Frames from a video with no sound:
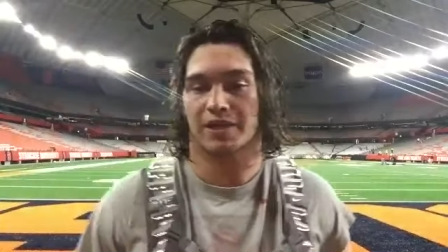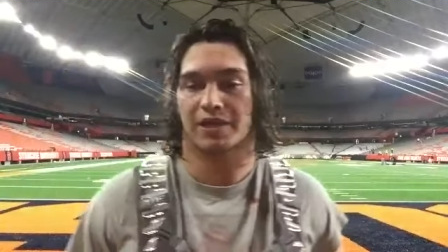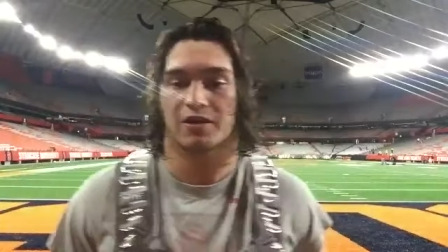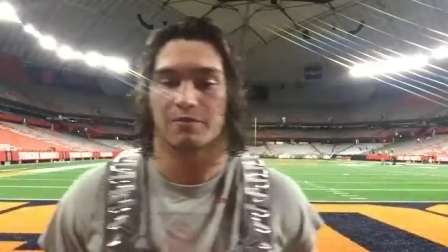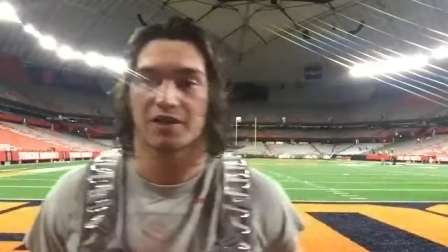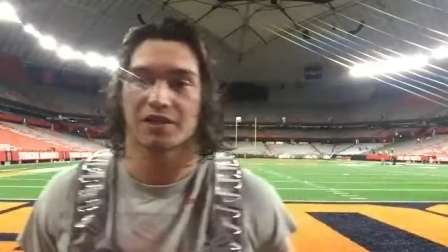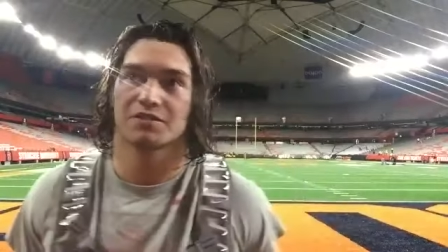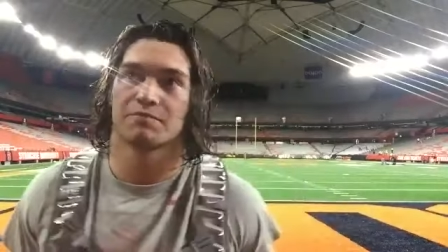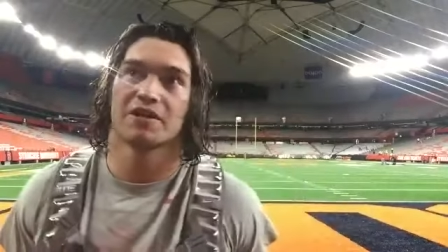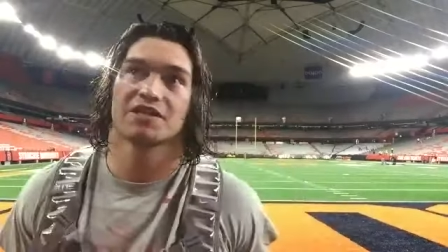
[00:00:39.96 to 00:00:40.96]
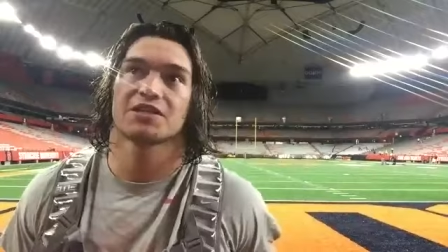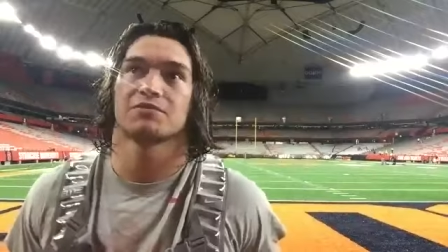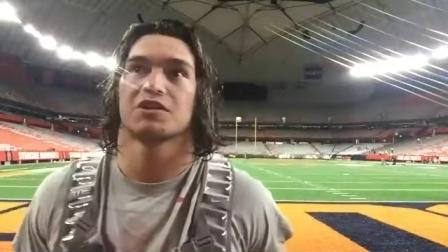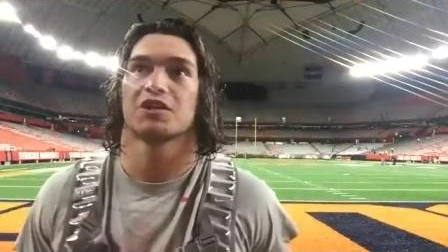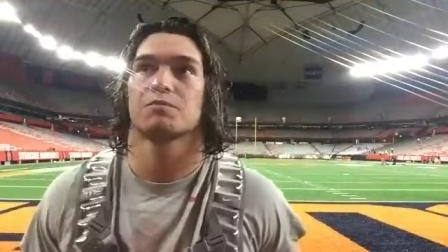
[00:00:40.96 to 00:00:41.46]
back out, making making some
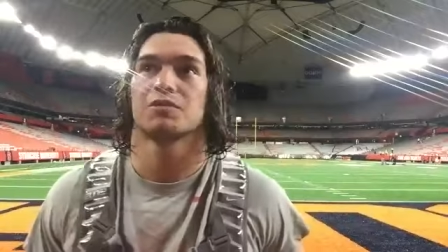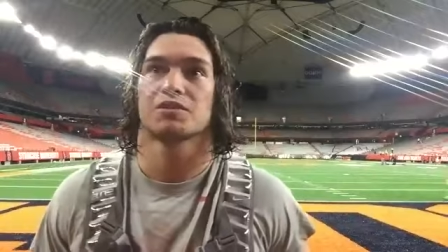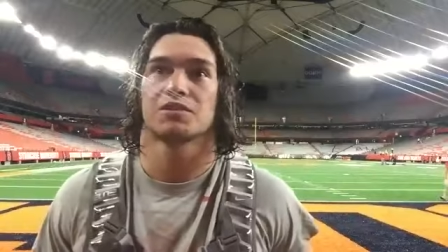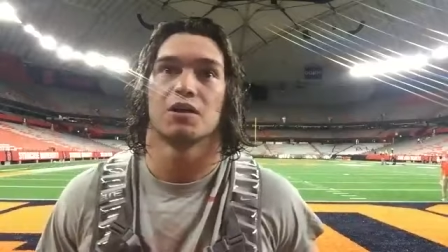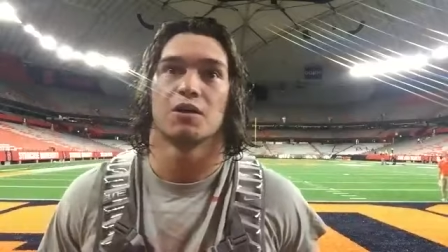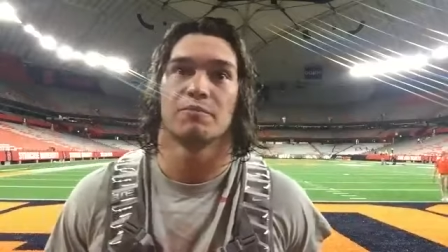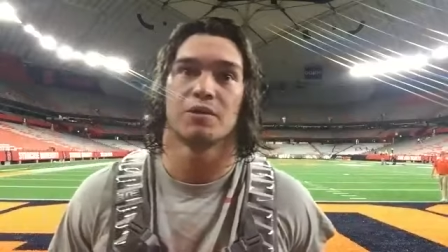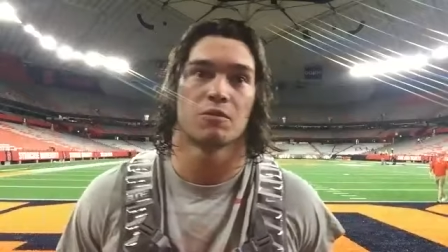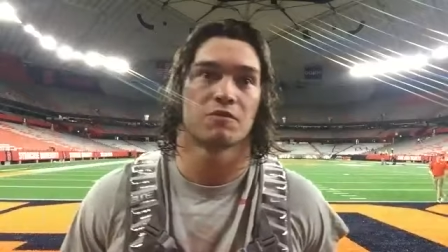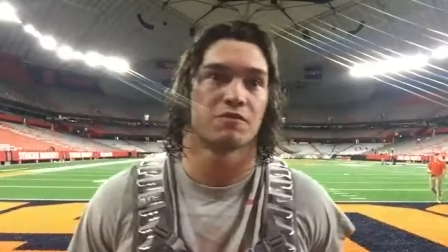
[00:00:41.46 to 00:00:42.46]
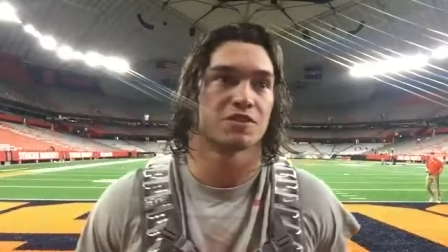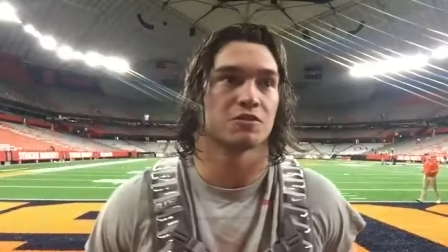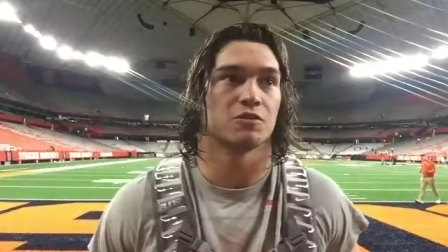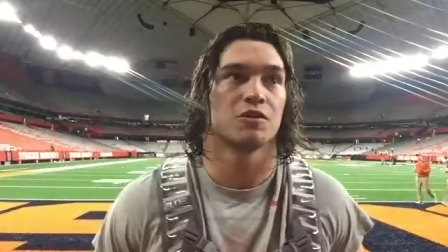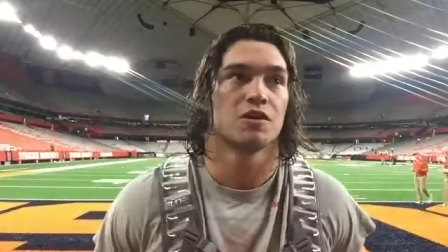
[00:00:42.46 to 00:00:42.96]
adjustments, um, being more
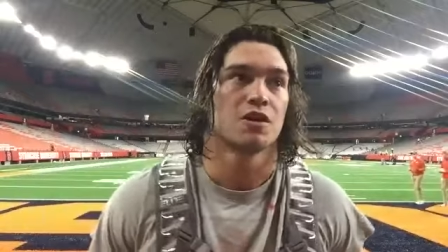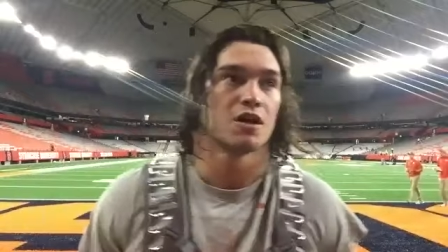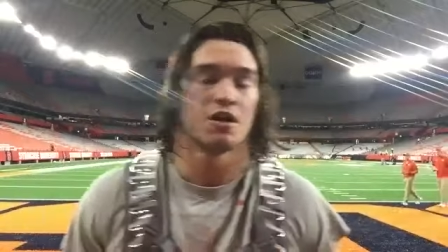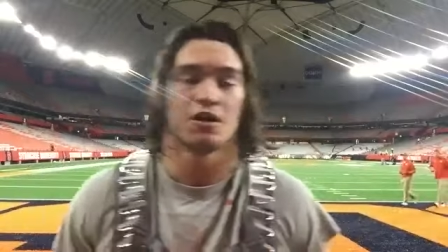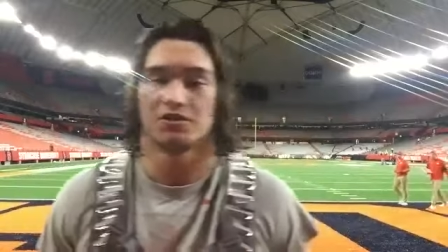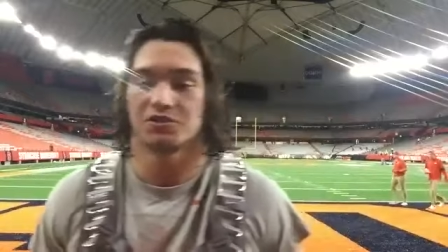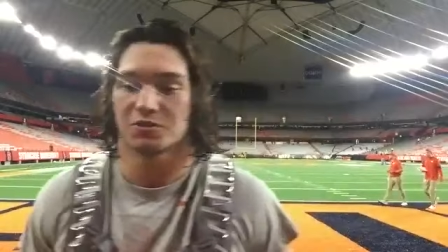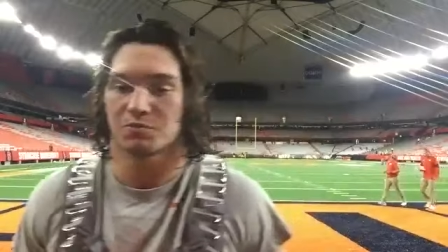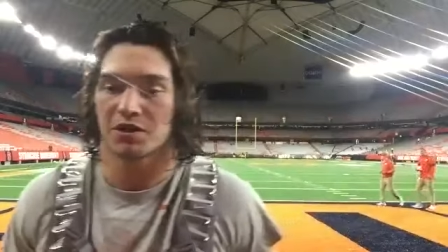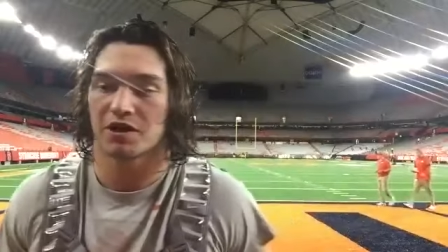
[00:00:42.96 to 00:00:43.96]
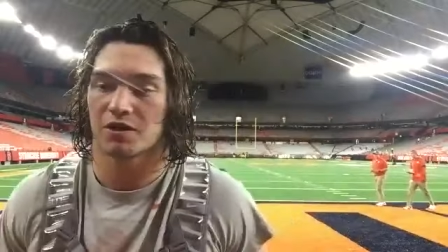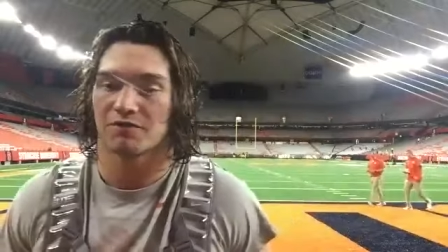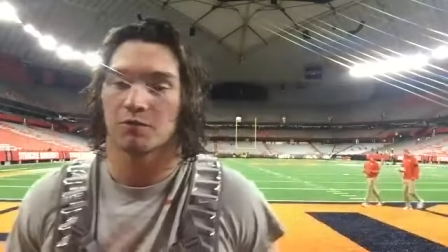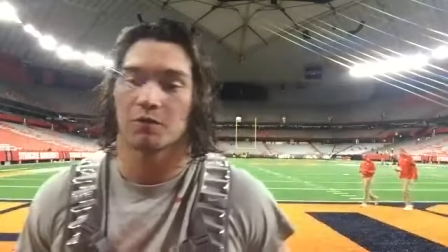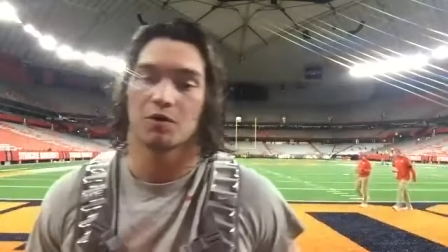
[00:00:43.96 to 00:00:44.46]
physical, uh, and just playing our
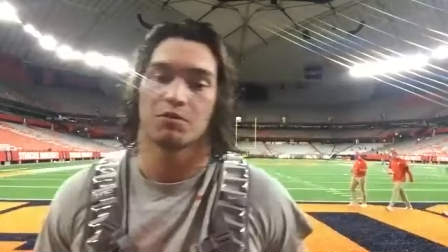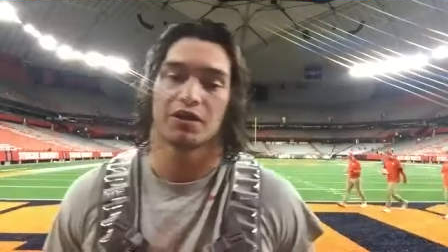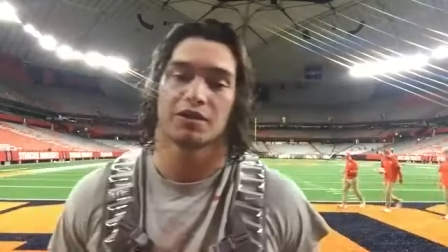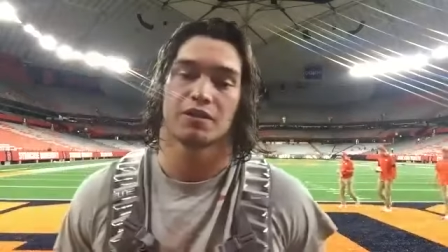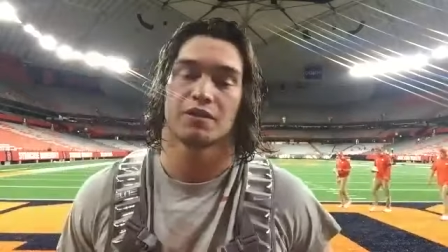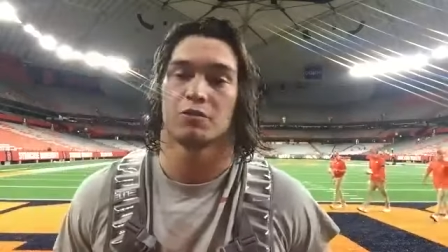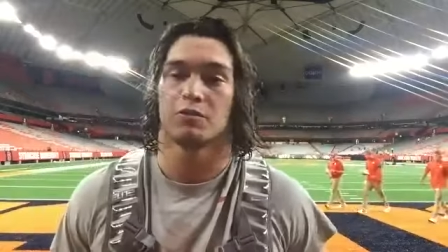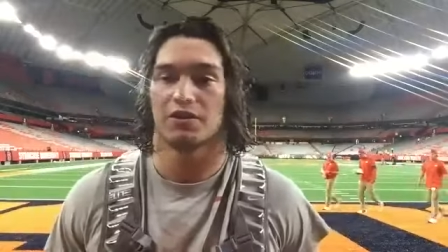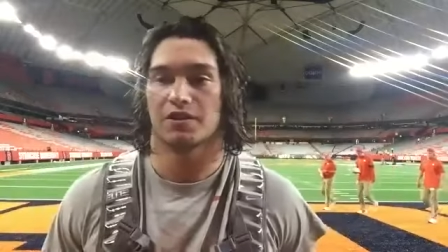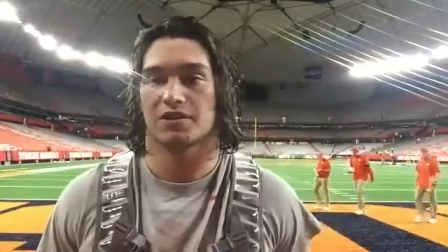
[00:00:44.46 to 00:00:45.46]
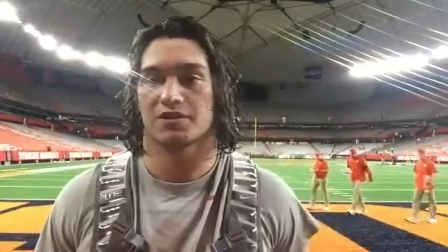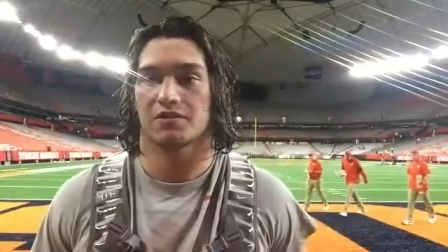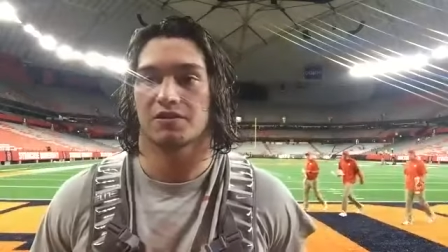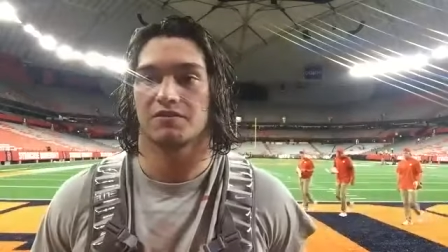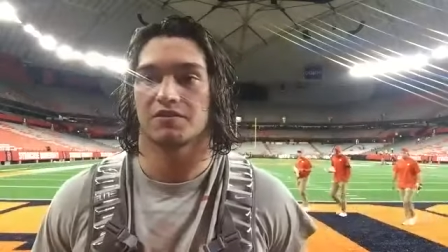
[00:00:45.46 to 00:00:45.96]
football, playing doing the things that
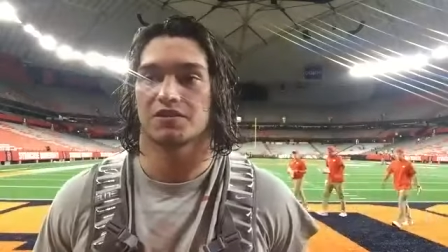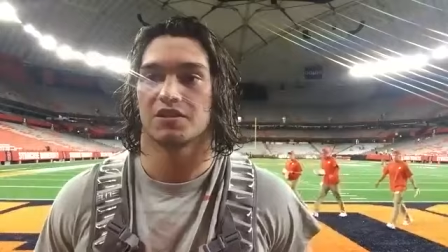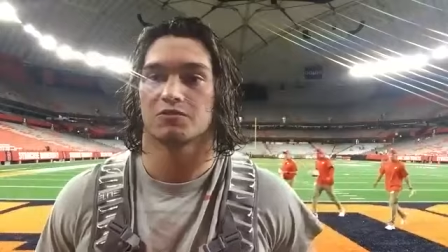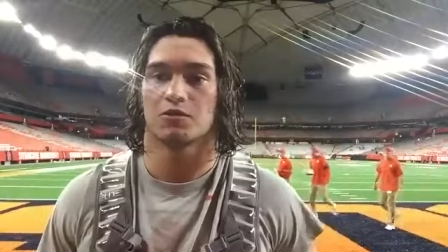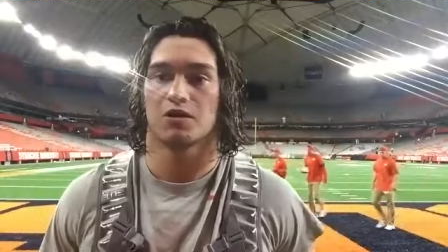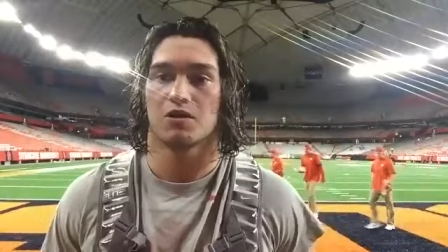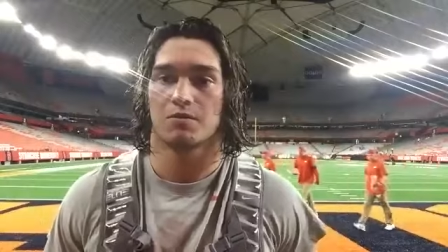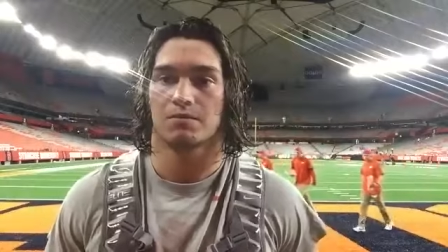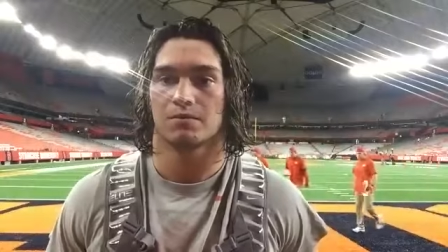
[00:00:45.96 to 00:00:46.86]
our defense does well.